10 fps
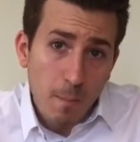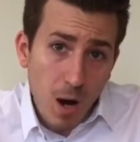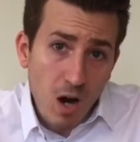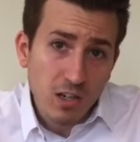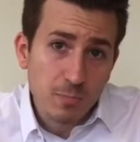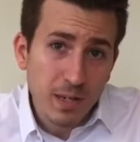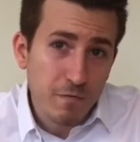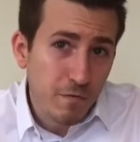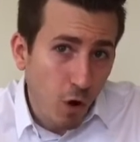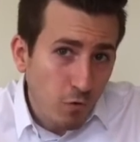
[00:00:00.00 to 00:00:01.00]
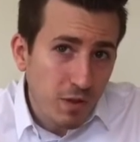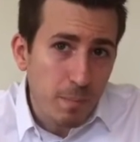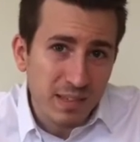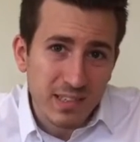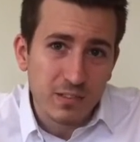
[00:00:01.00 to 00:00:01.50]
Mark has been involved in
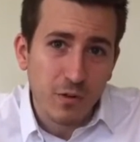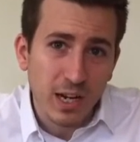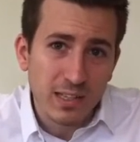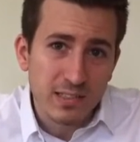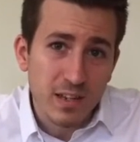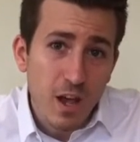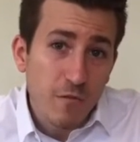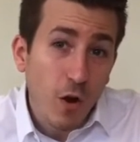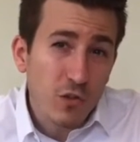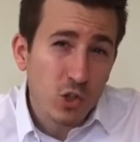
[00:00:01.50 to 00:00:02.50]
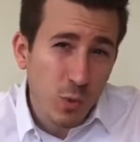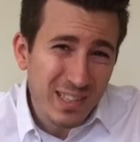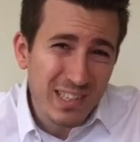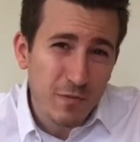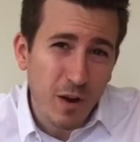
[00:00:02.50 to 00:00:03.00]
business financing for over
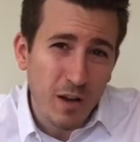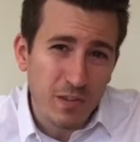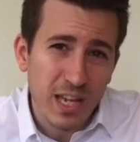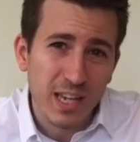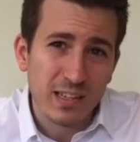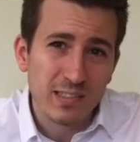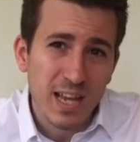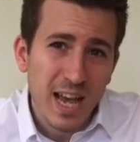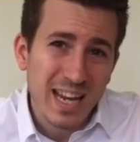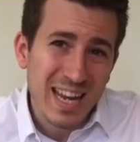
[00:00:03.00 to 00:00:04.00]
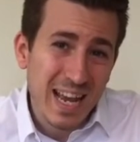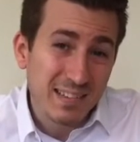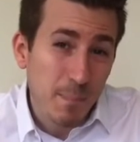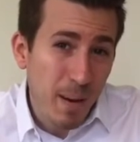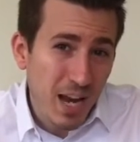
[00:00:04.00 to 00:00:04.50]
25 years, and he
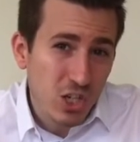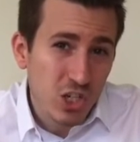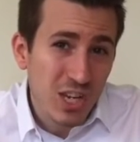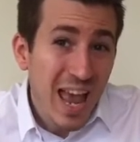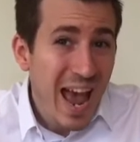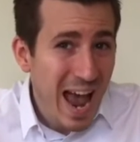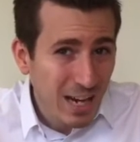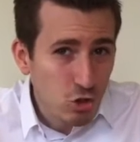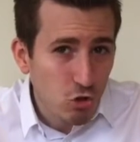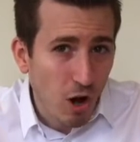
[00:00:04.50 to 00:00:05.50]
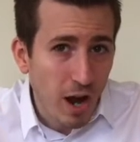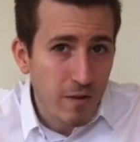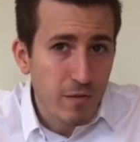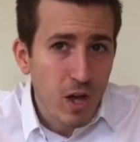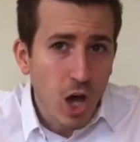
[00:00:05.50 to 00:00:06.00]
has the passion and
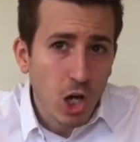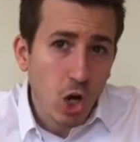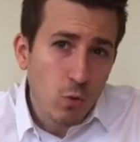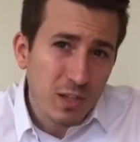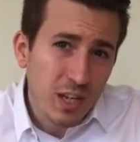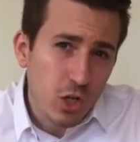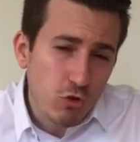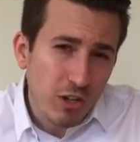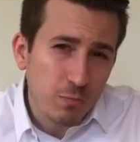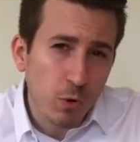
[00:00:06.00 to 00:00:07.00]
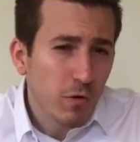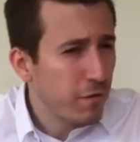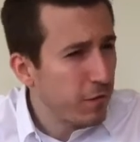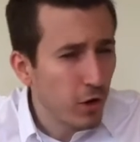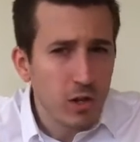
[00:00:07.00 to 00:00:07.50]
drive, along with an address book
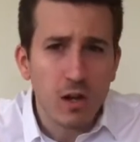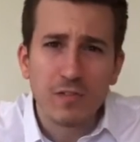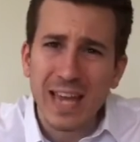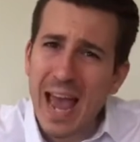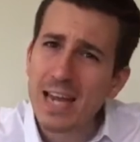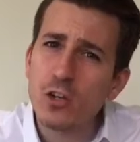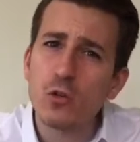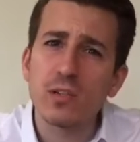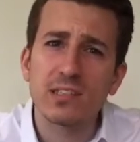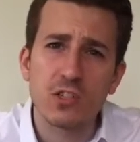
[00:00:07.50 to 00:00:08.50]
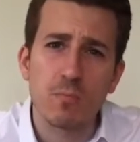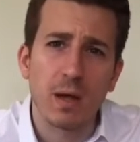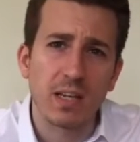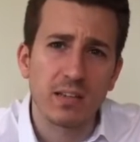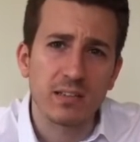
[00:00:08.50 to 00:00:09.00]
full of can-do decision
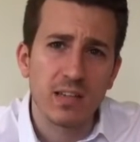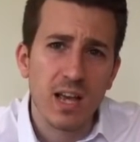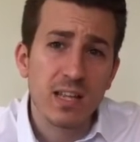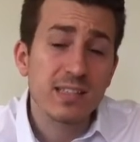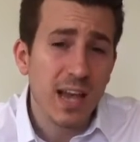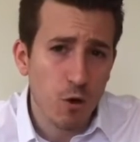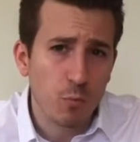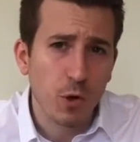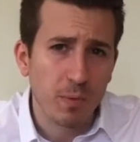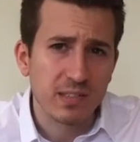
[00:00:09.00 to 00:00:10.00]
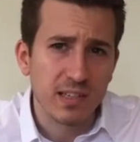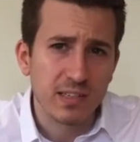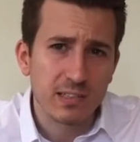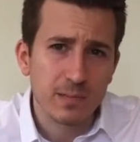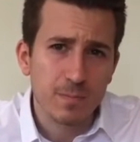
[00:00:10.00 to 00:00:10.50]
makers to help your
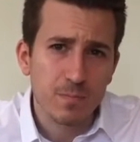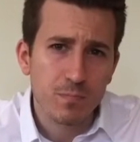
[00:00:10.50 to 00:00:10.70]
business.